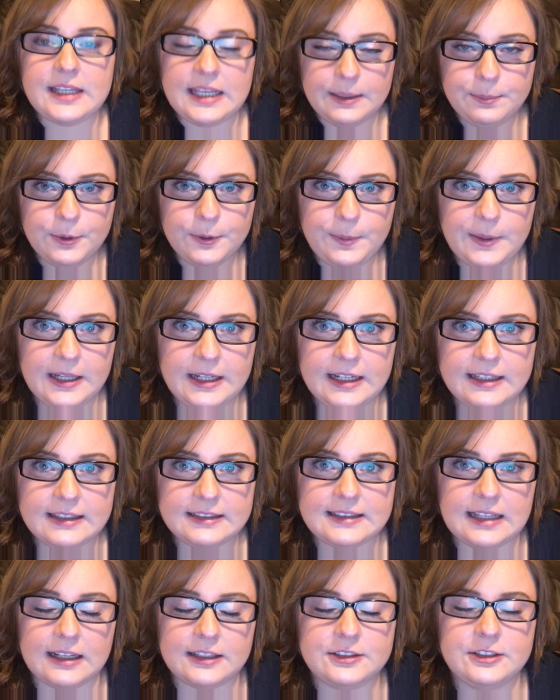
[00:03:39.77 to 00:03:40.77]
keep repeating
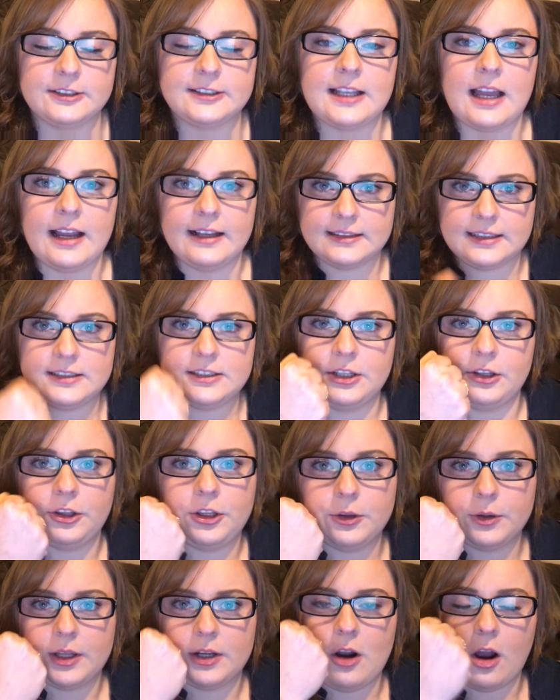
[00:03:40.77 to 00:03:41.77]
this exercise until
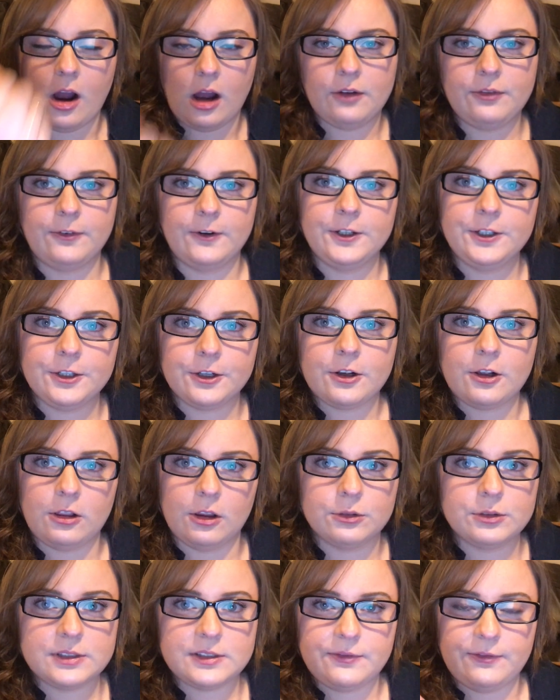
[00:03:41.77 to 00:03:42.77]
you can offer your
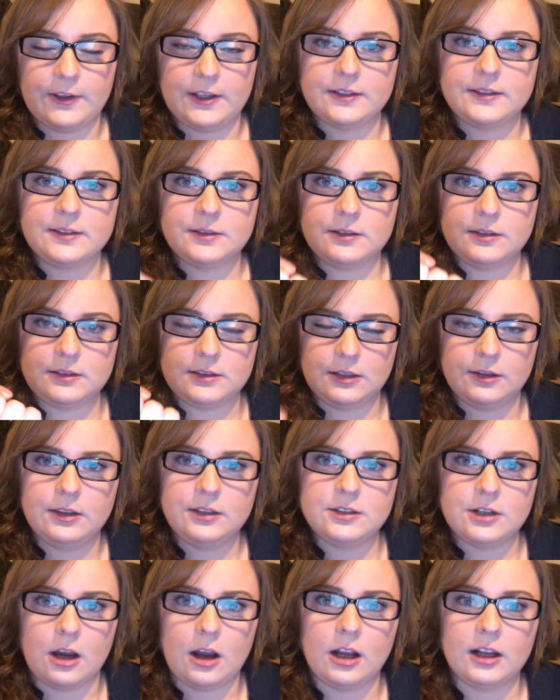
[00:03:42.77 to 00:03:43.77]
closed fist to
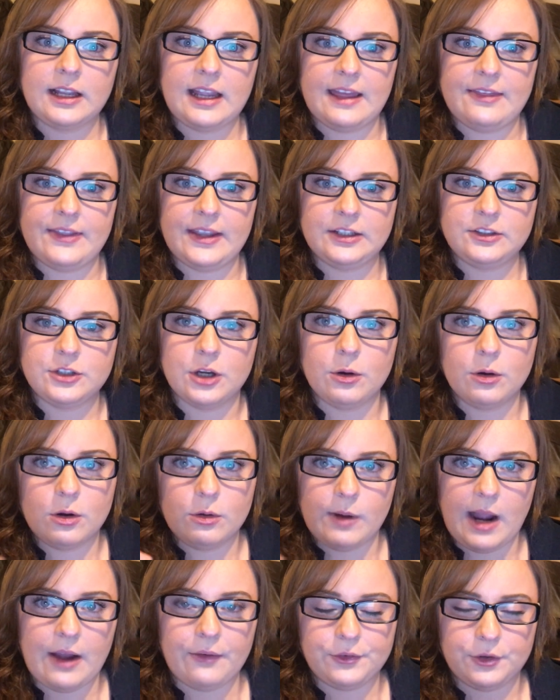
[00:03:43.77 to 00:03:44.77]
the dog and they don't
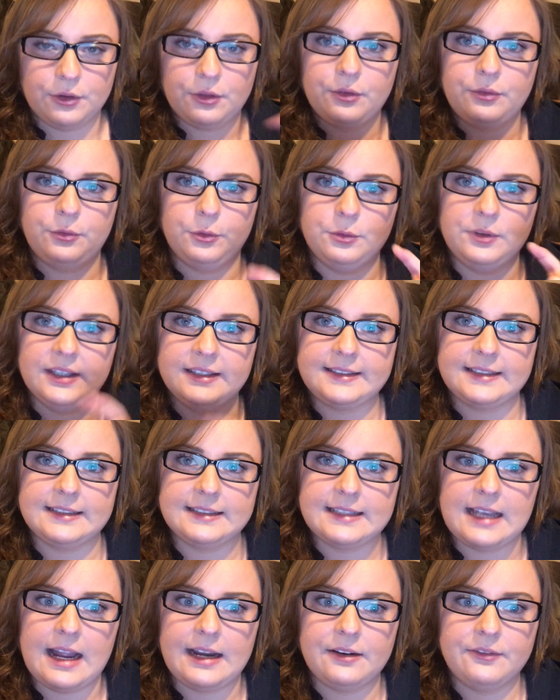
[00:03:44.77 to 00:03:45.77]
go after the food that's
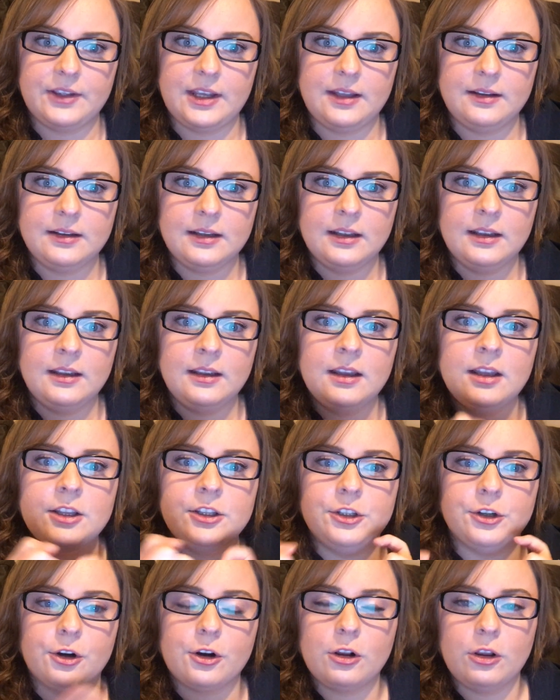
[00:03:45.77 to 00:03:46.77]
inside of it.
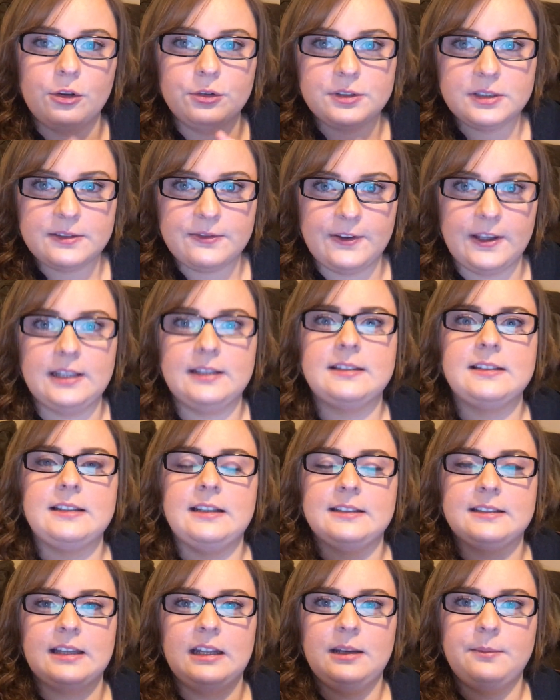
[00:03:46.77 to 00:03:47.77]
Your closed fist
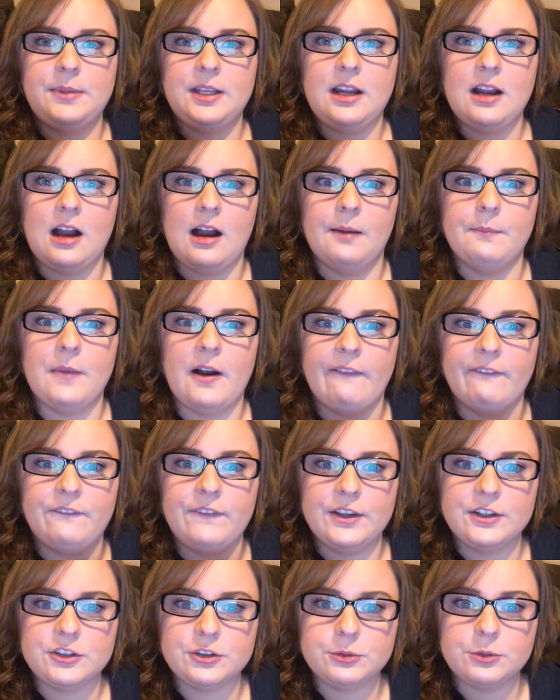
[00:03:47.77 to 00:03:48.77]
is going to become a
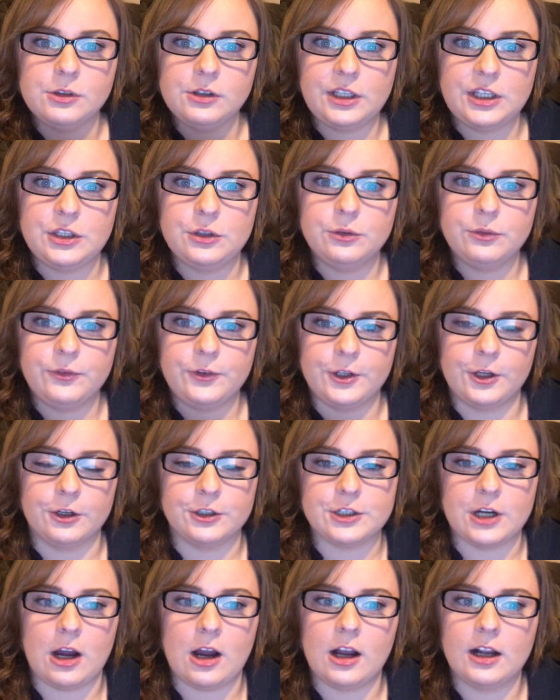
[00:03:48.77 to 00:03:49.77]
visual cue for your
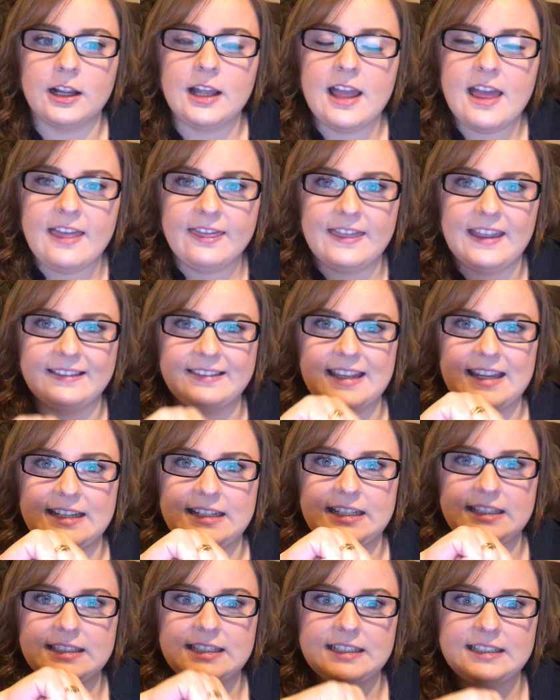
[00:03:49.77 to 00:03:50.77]
dog that they
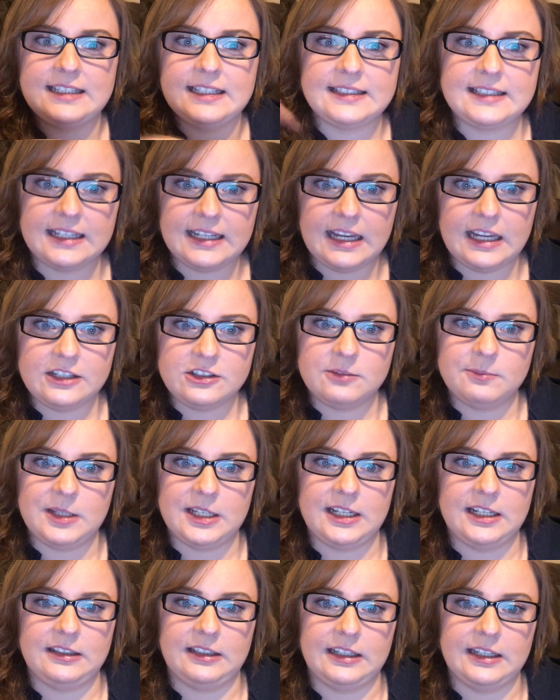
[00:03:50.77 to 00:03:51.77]
need to disengage
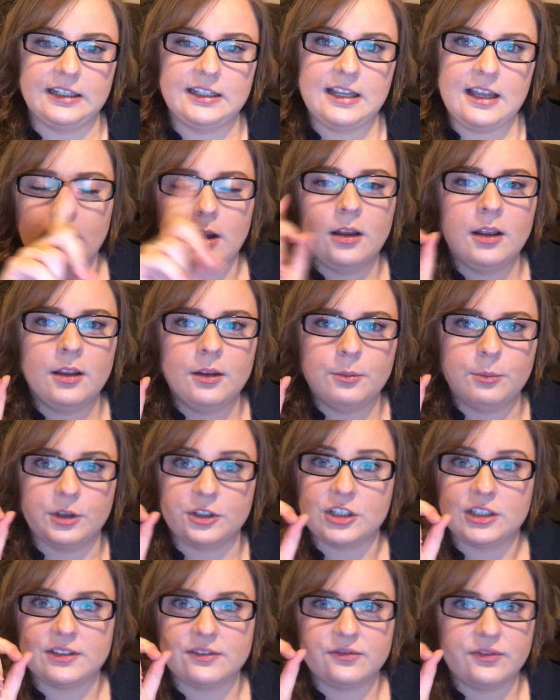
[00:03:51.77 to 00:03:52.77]
immediately,
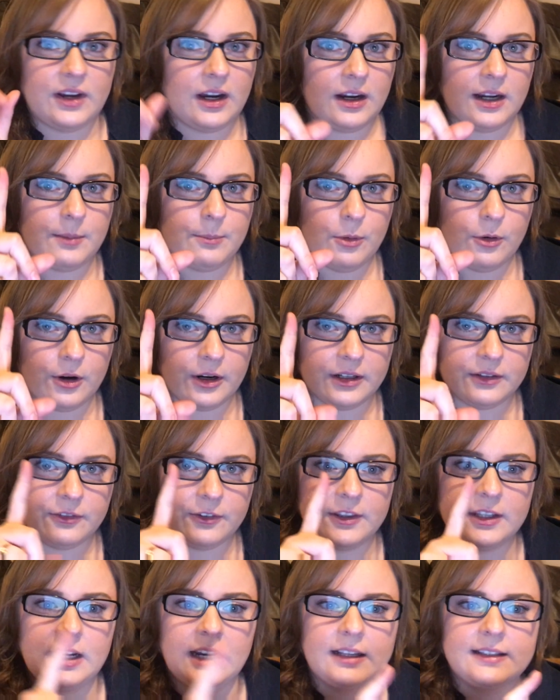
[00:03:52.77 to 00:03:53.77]
which is very important
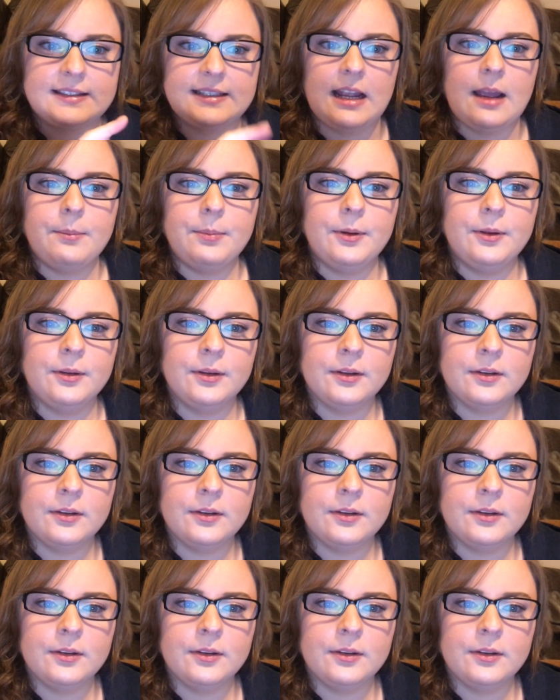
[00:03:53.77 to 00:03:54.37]
for the next step.